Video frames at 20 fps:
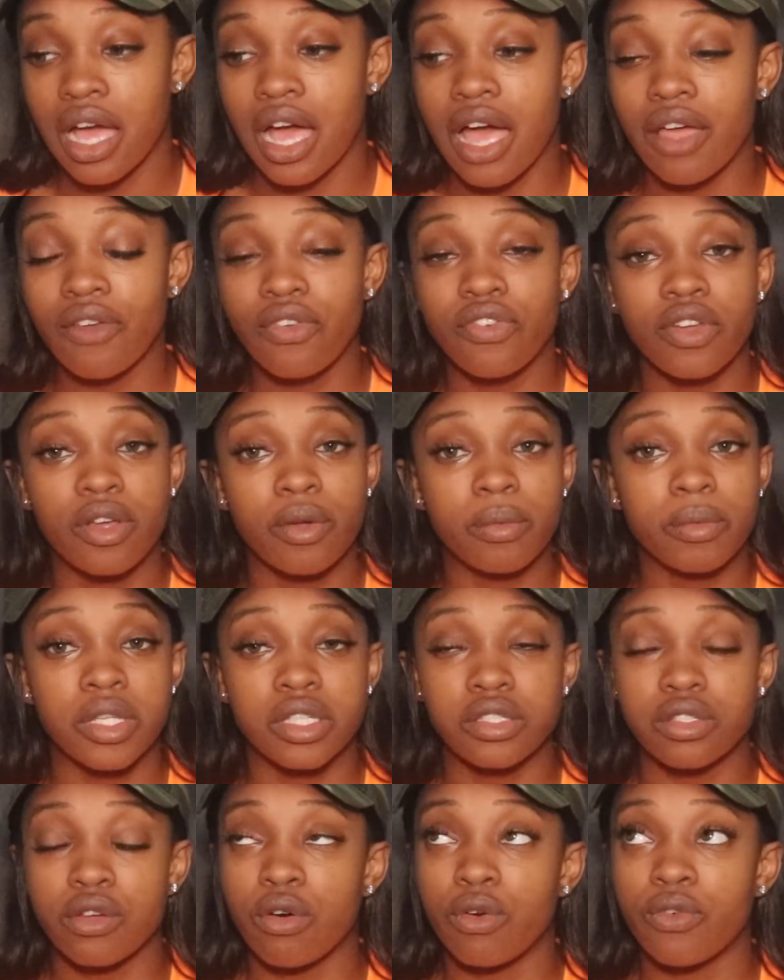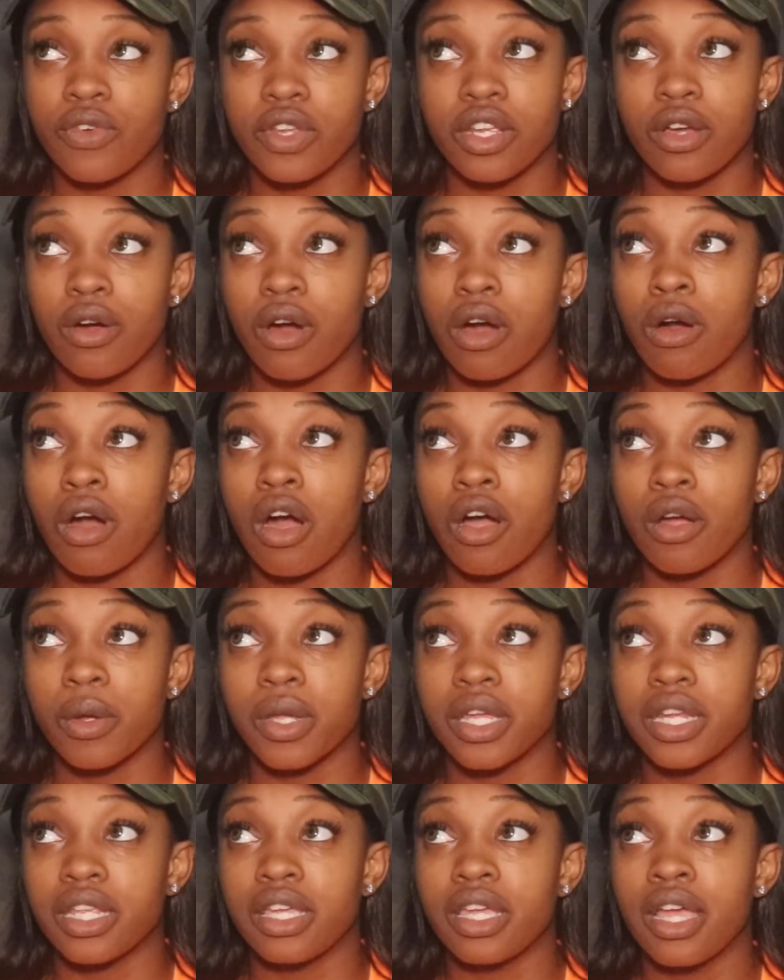I filmed this whole video
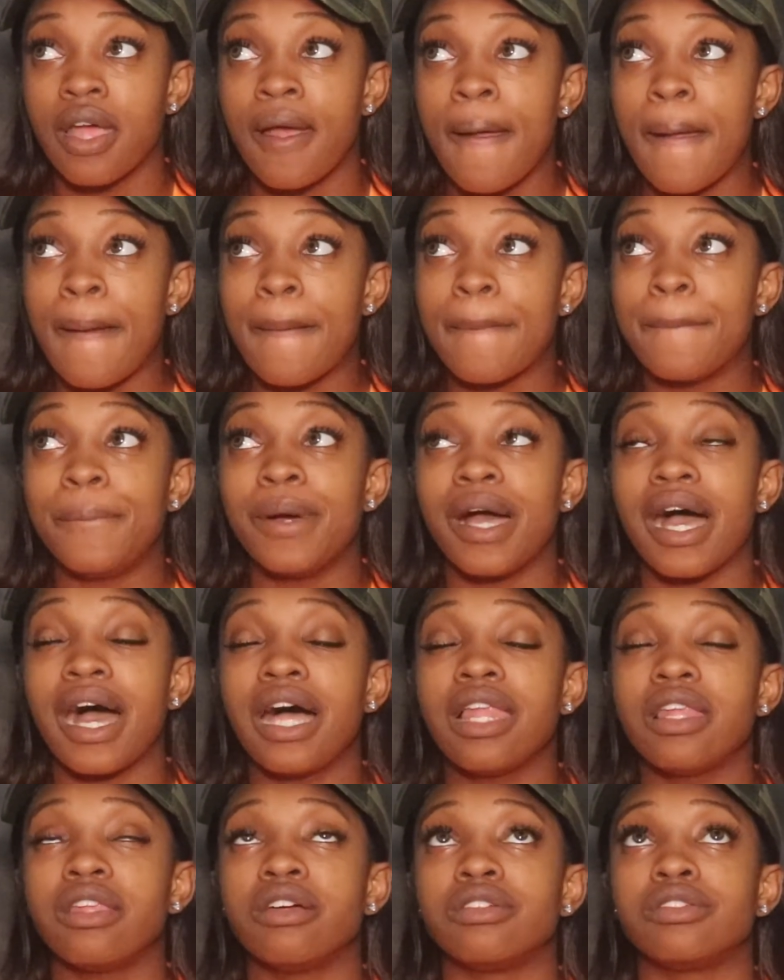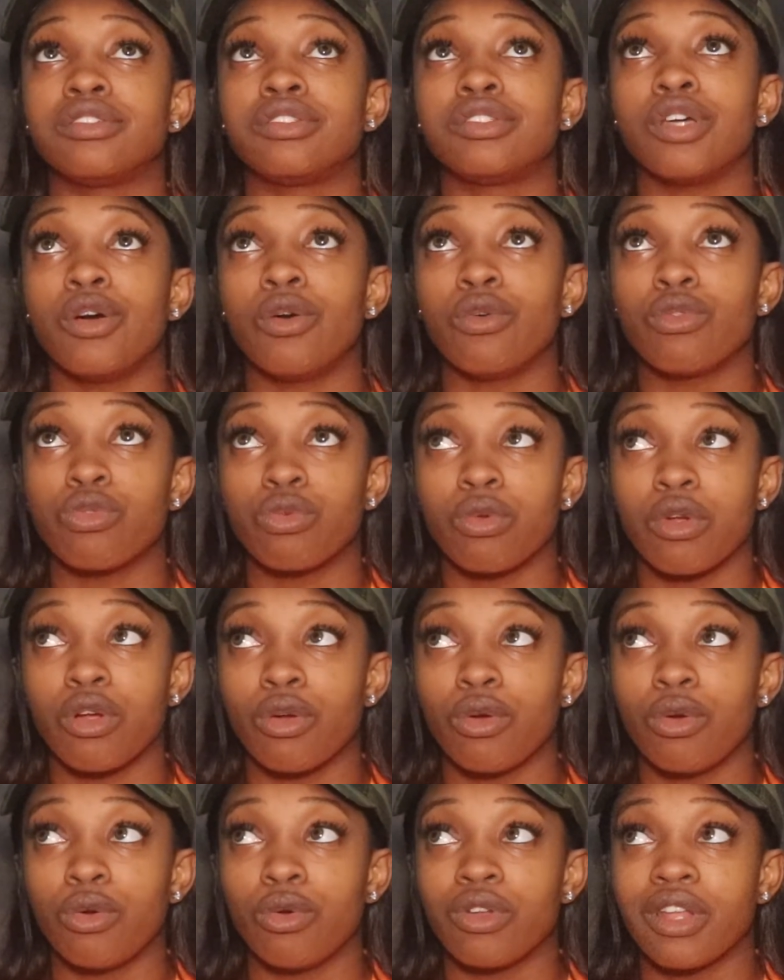already, but I looked so
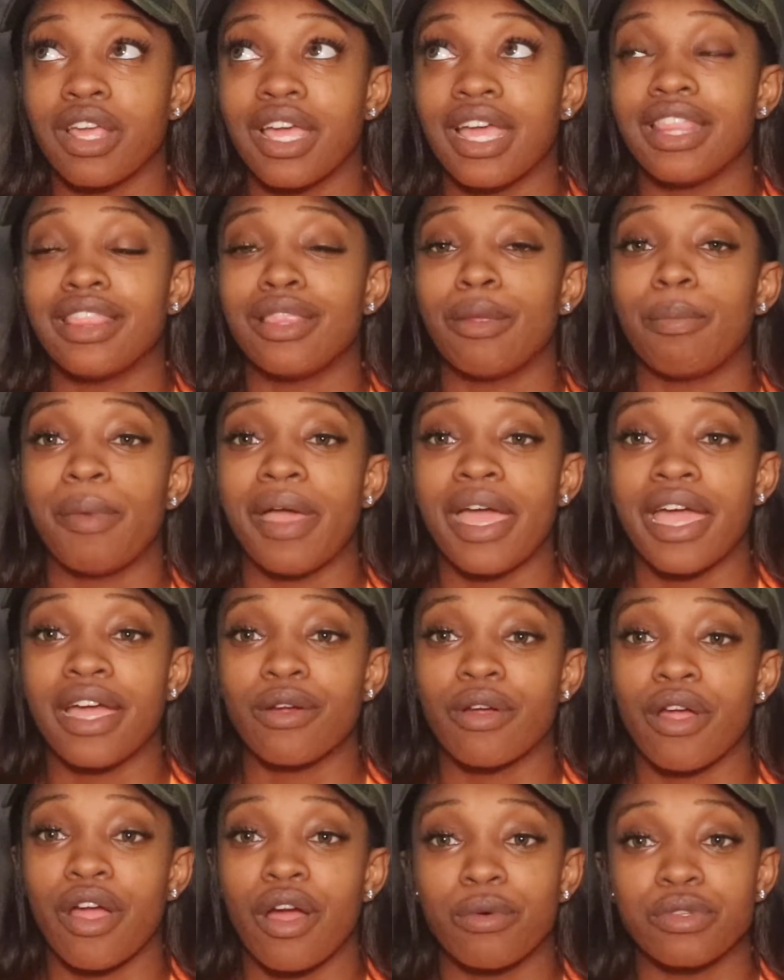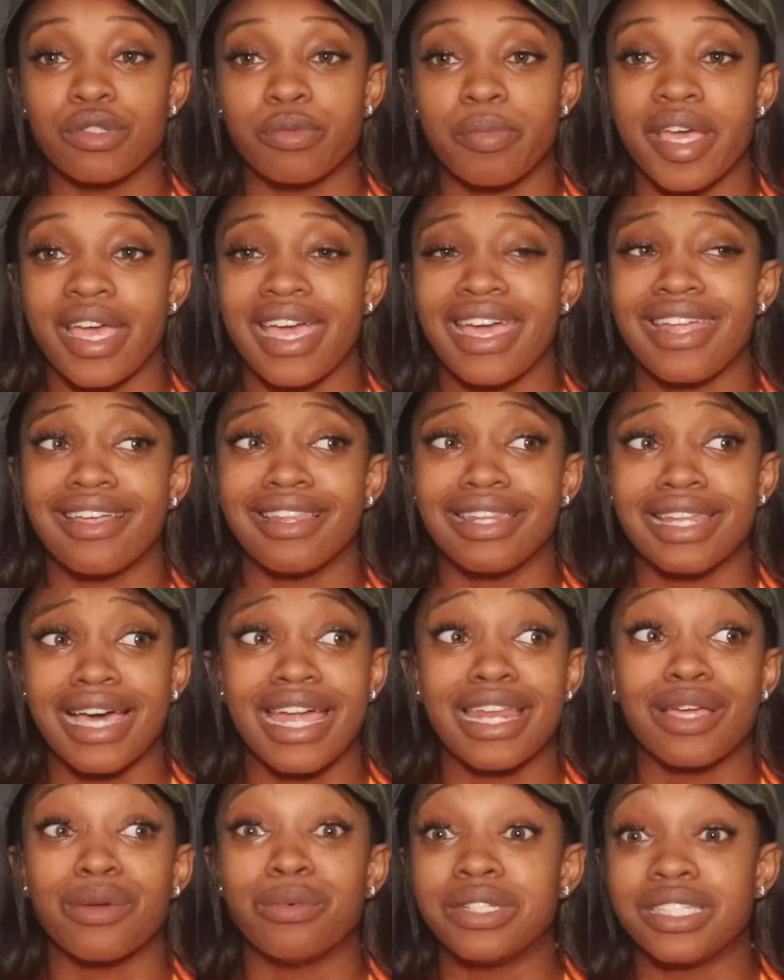thrilled, and the background was bad, and the
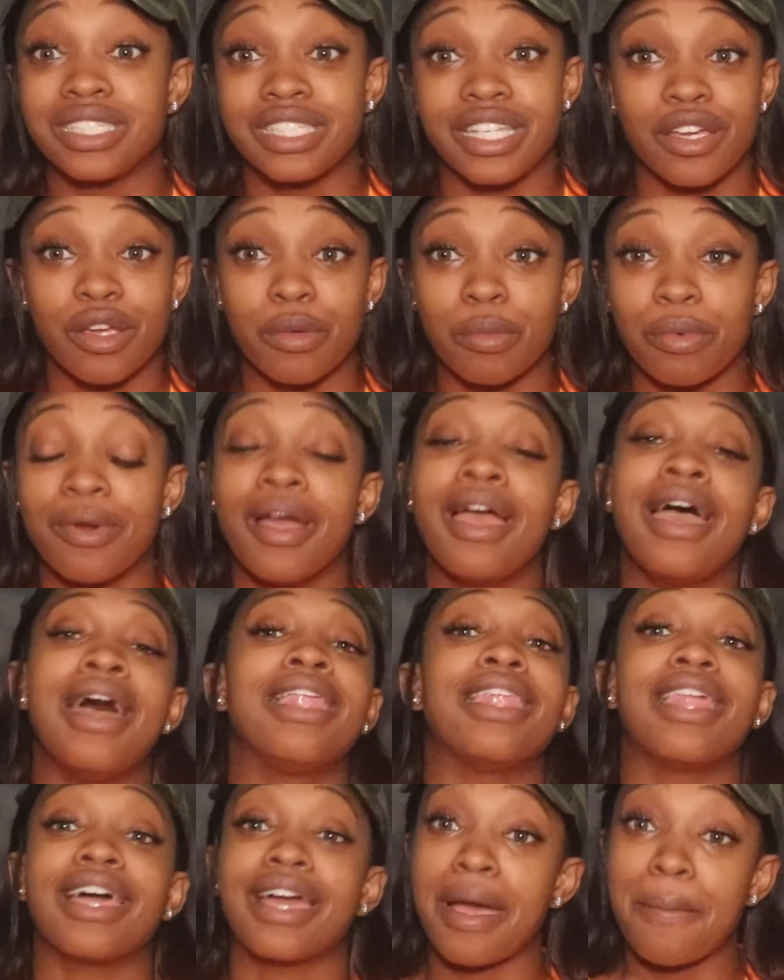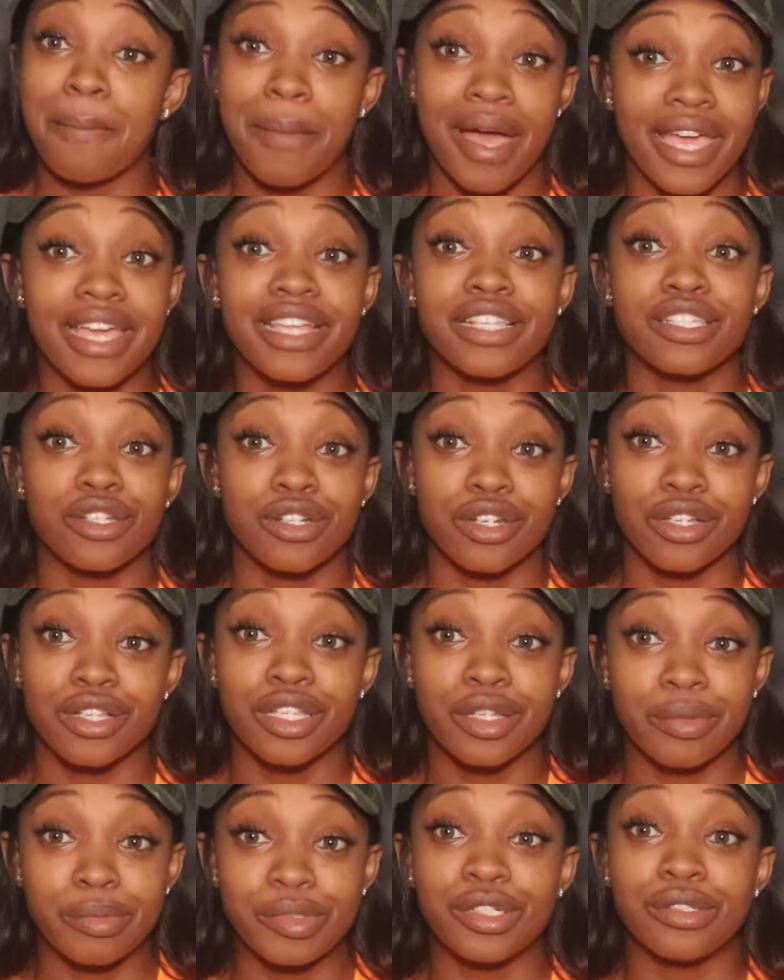lighting was terrible. Like, I might insert a
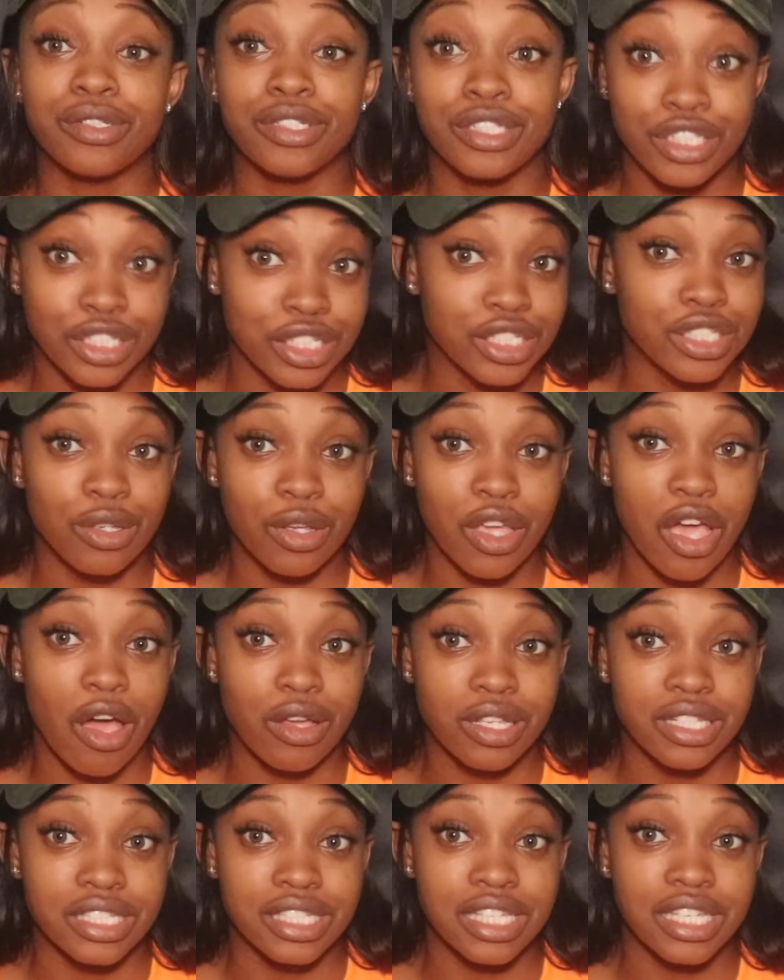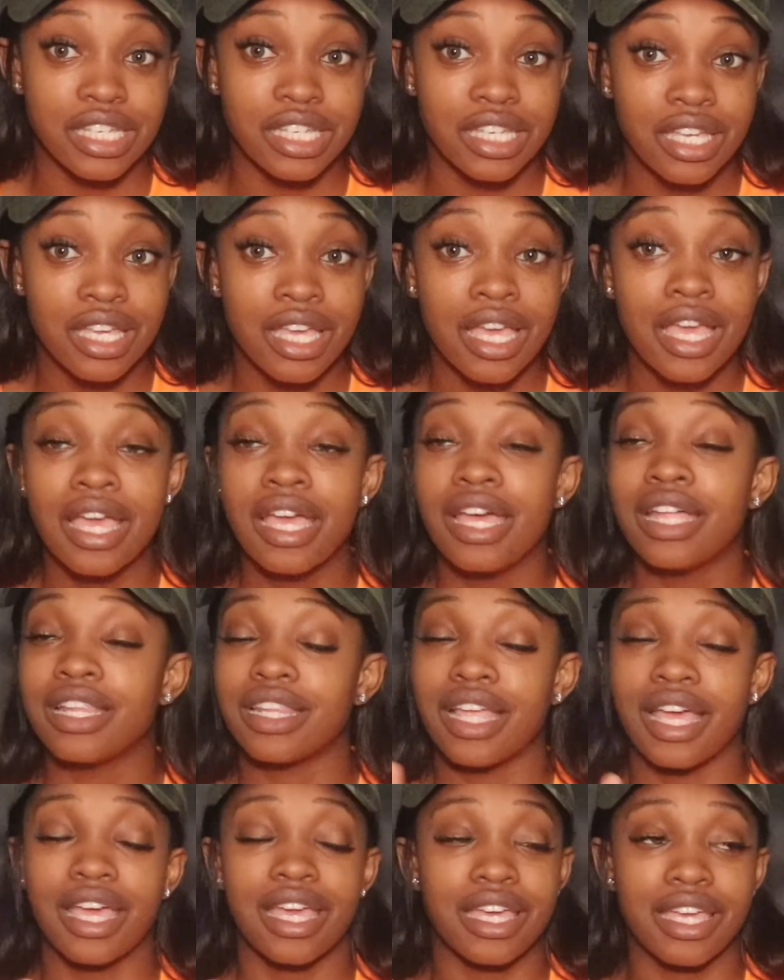clip just so y'all can see.
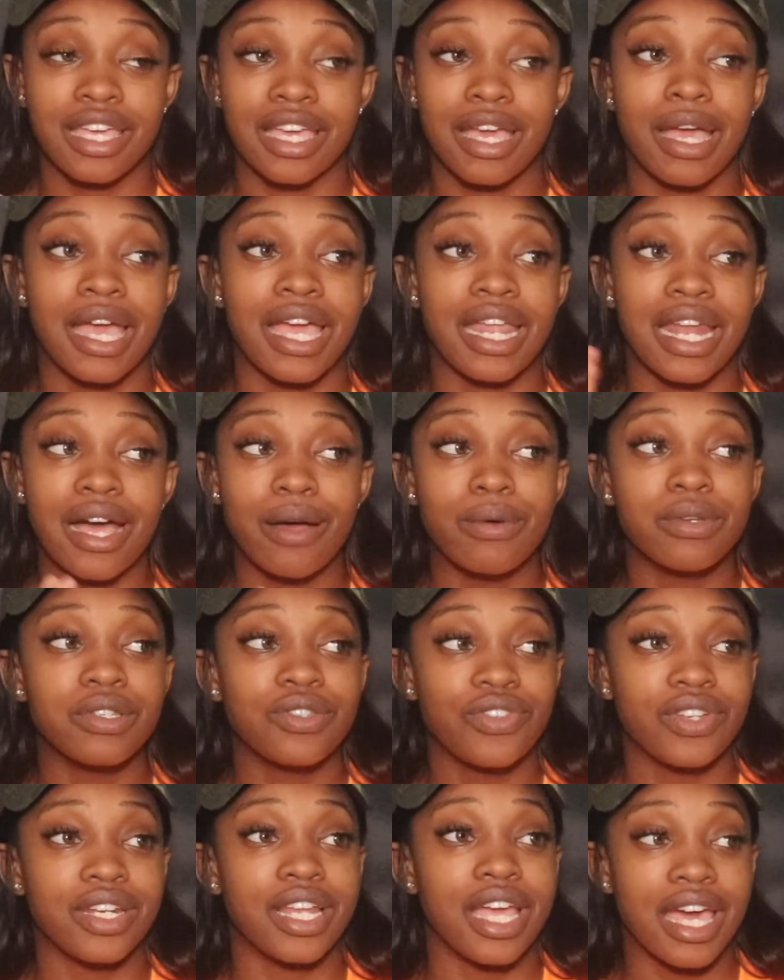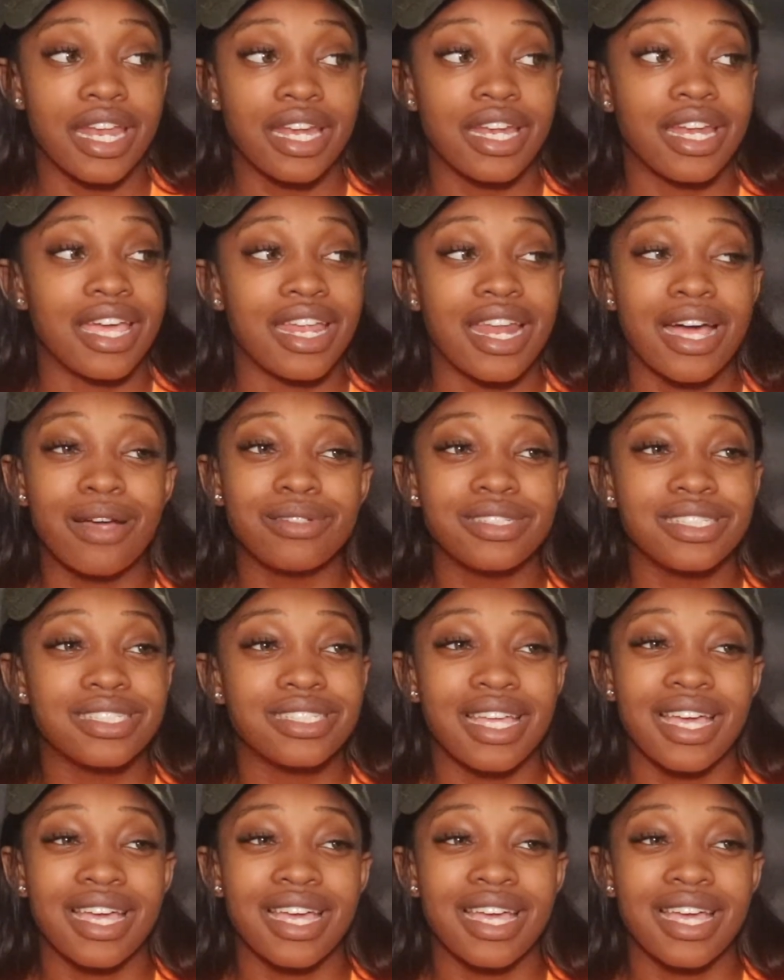Like, and I was trying to edit it, and I was just